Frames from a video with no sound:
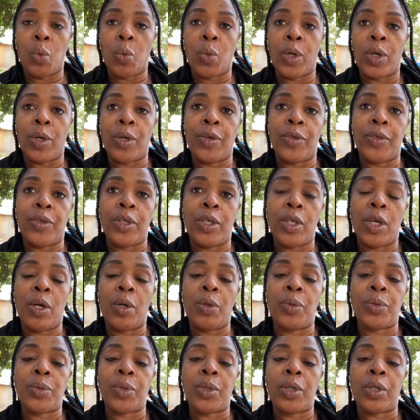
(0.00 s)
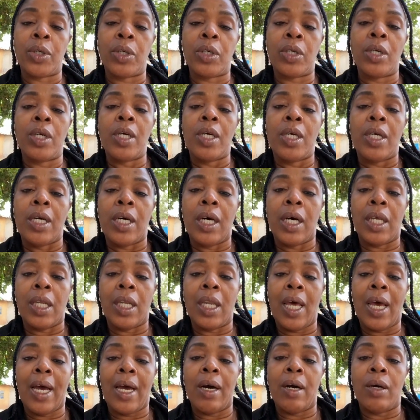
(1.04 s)
where the owner
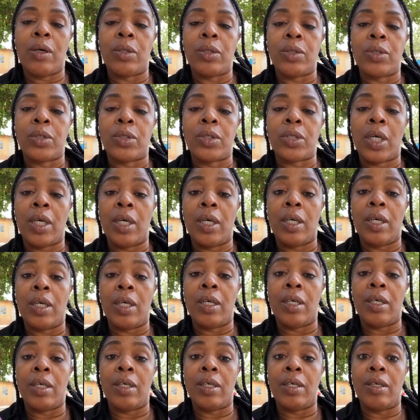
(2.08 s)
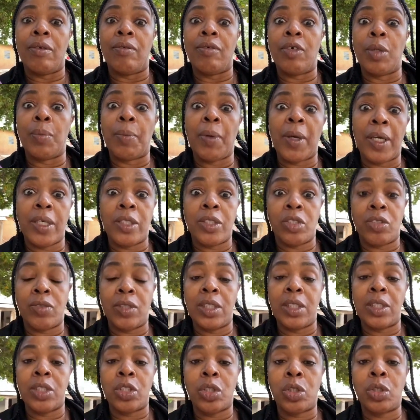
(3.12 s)
allows
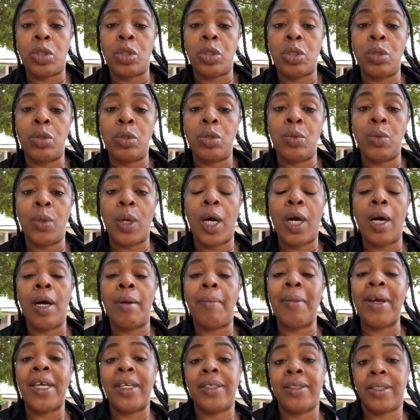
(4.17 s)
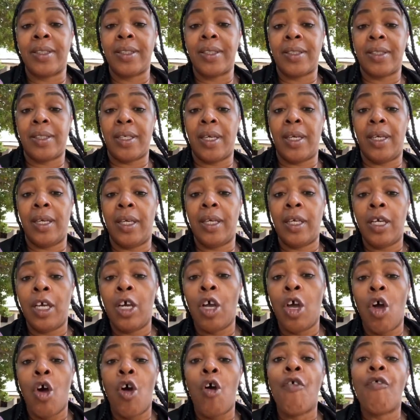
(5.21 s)
repatriates to come and stay
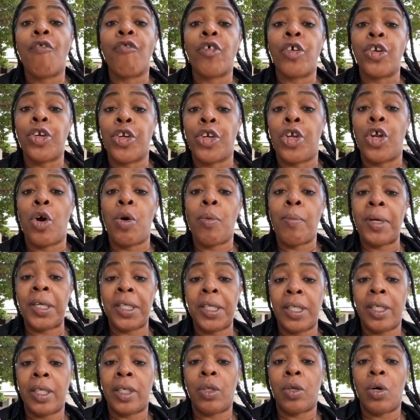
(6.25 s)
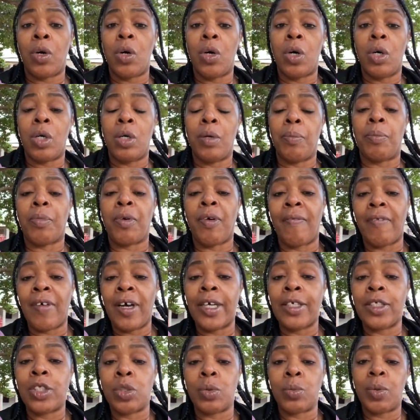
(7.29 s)
for no money at all,
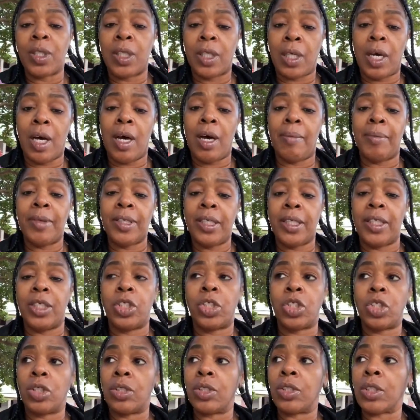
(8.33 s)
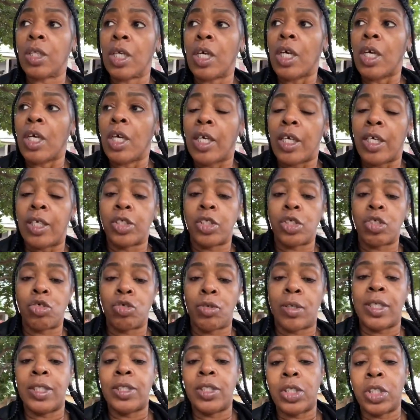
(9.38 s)
provide you with accommodations. It's a
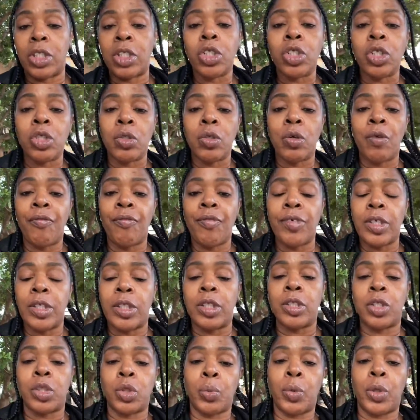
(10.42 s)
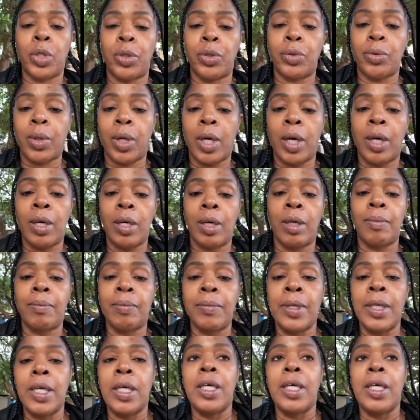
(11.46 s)
transitional village where you come